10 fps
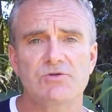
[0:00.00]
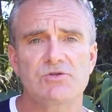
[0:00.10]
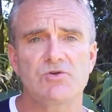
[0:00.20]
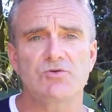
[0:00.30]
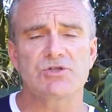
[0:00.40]

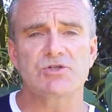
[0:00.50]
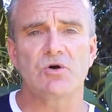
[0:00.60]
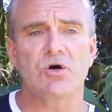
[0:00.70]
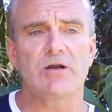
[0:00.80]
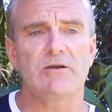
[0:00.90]
do
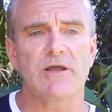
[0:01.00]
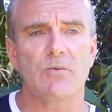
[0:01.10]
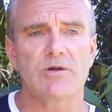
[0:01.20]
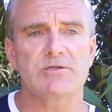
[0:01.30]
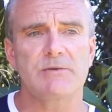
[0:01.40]
decide they
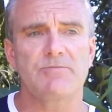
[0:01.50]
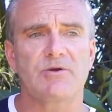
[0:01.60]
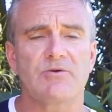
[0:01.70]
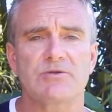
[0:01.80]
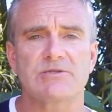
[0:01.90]
want to tip
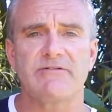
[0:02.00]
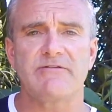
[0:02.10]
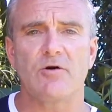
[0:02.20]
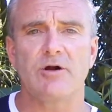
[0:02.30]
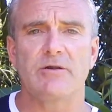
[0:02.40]
because they
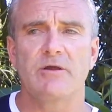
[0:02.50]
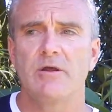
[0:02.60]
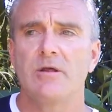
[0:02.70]
find